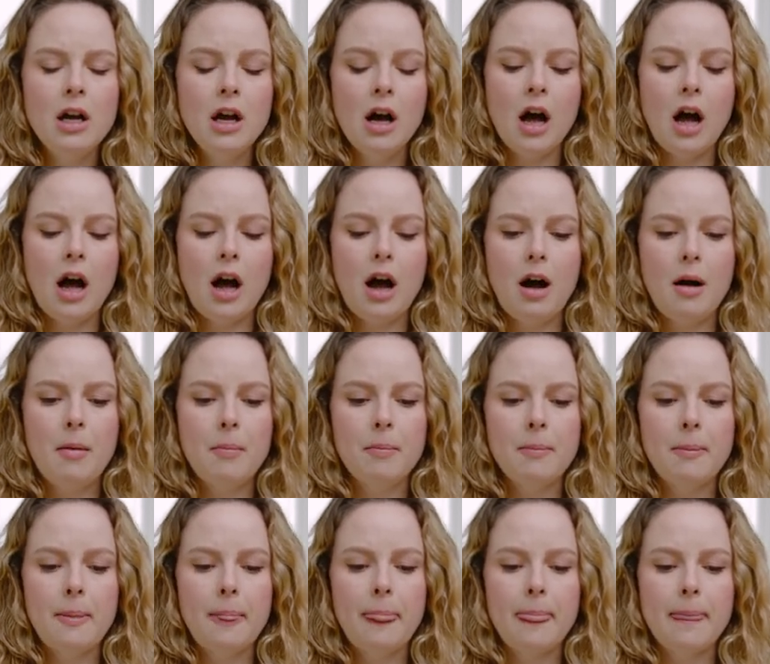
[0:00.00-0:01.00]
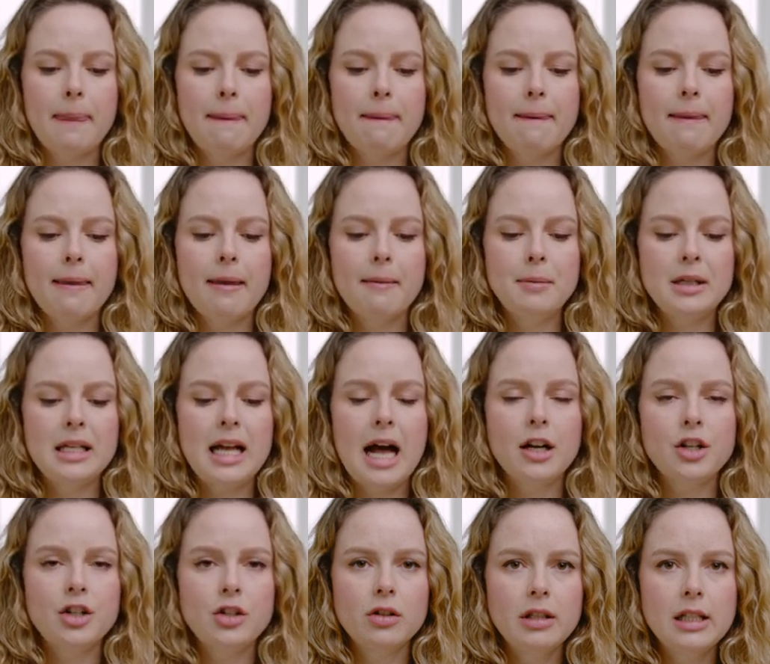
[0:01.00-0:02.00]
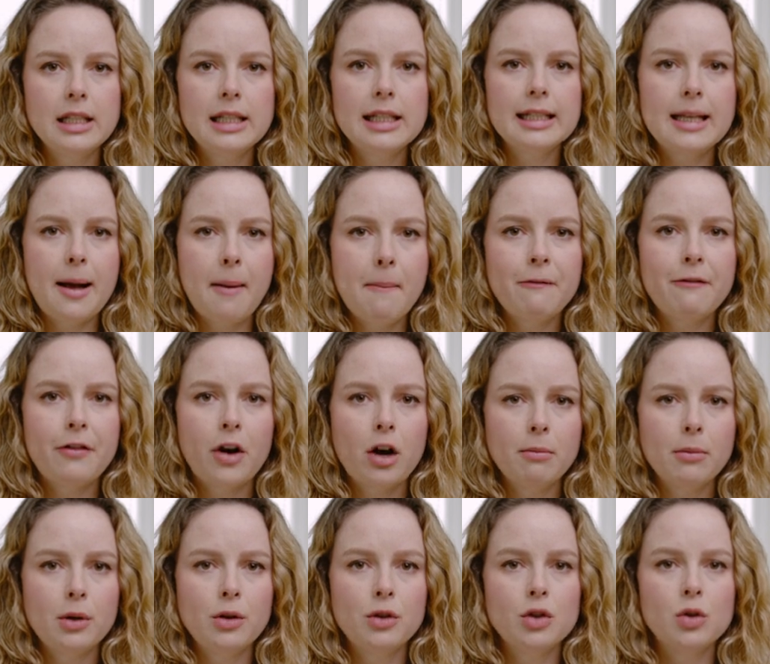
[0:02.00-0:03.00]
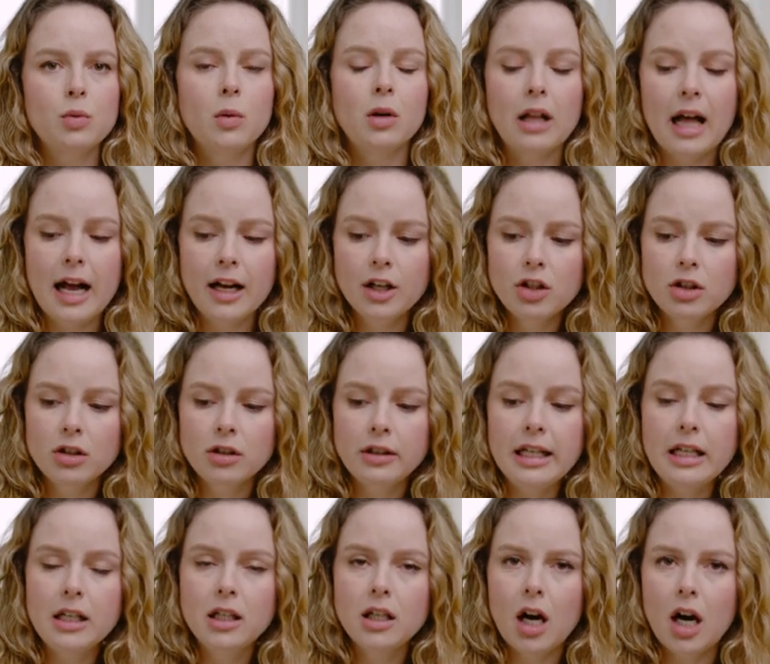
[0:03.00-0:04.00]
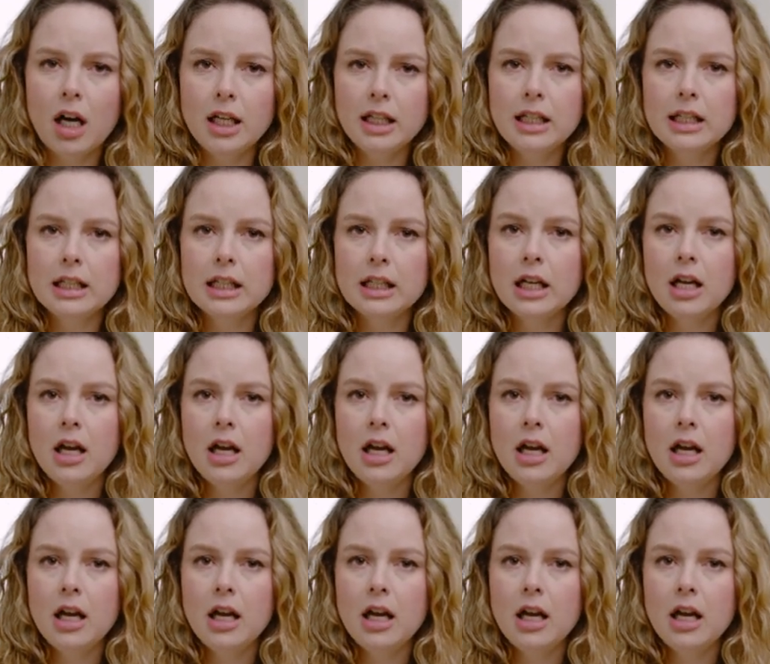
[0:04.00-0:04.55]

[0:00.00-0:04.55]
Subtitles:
But actually, some farmers will actually cut